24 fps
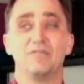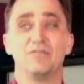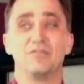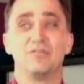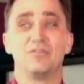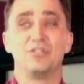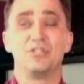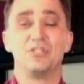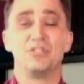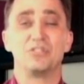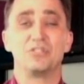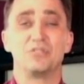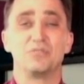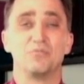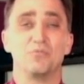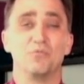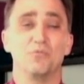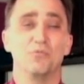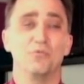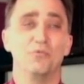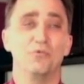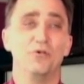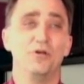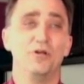She's
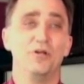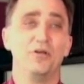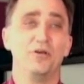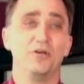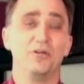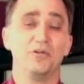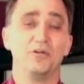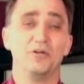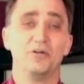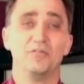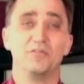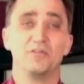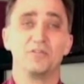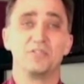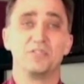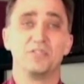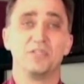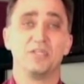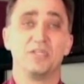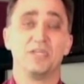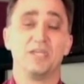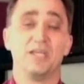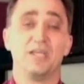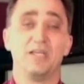really nervous in
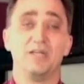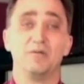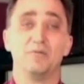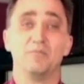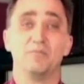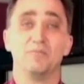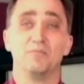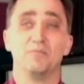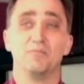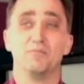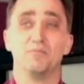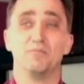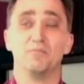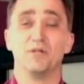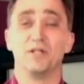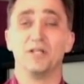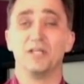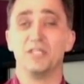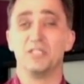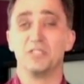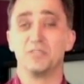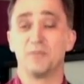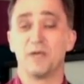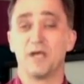the gate, and
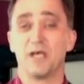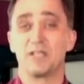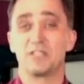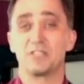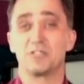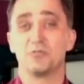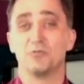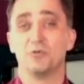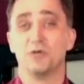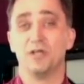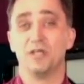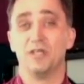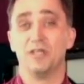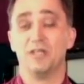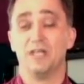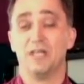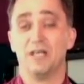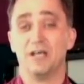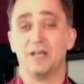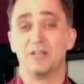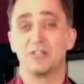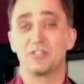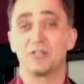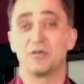Blaine's passed away
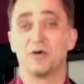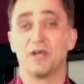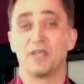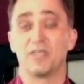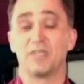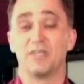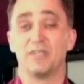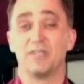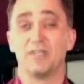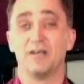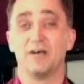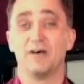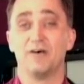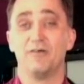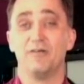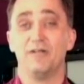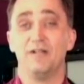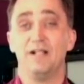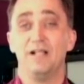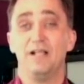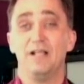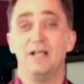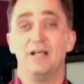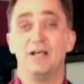now, so I can tell
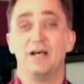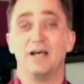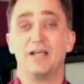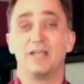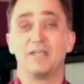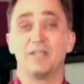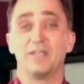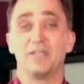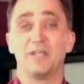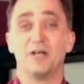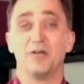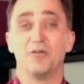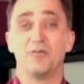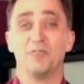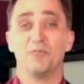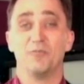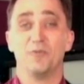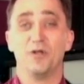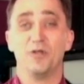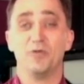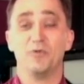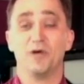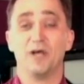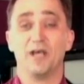
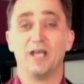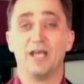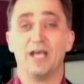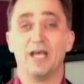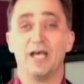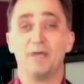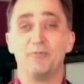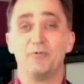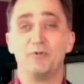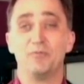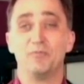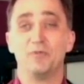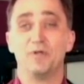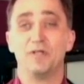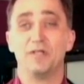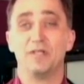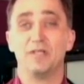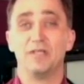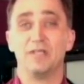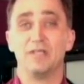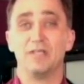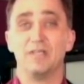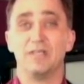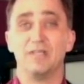everybody what happened. But
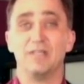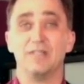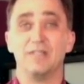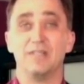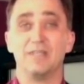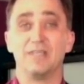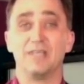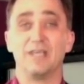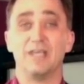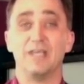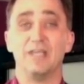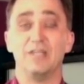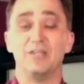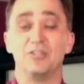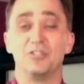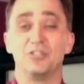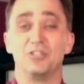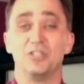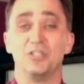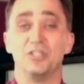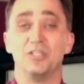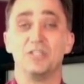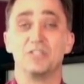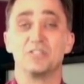in the gate,
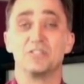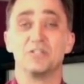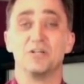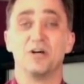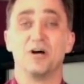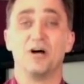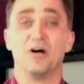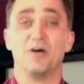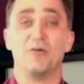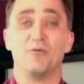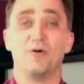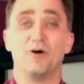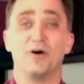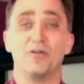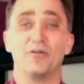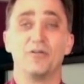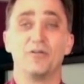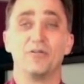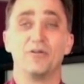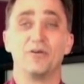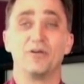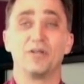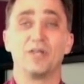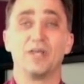she is not wanting to
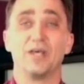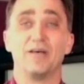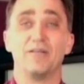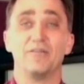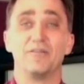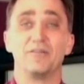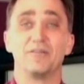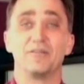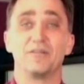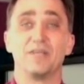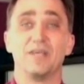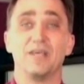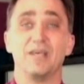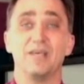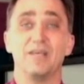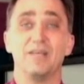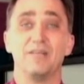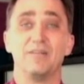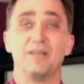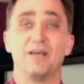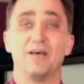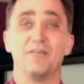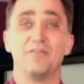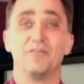look down
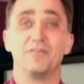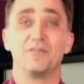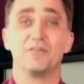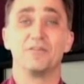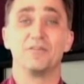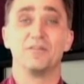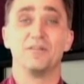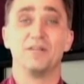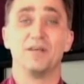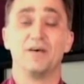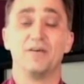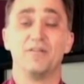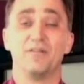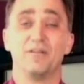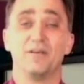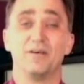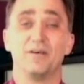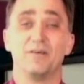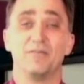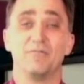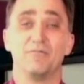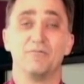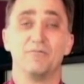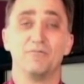
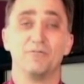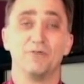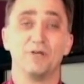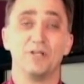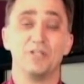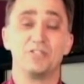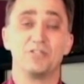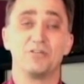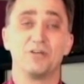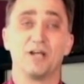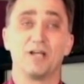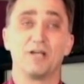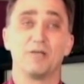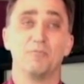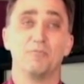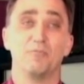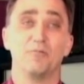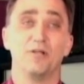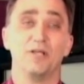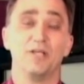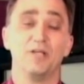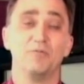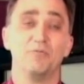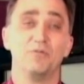the racetrack, and
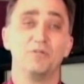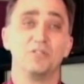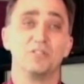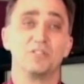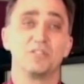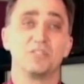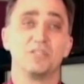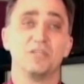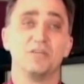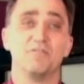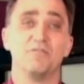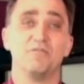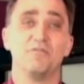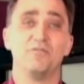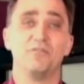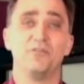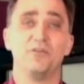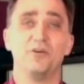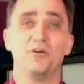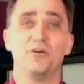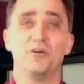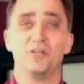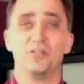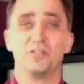Blaine would just get
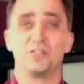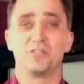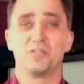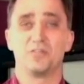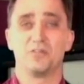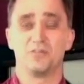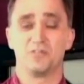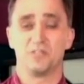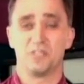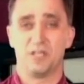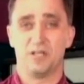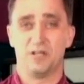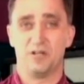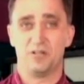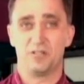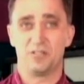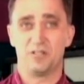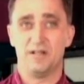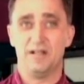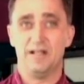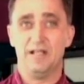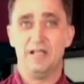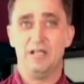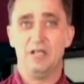furious at those headers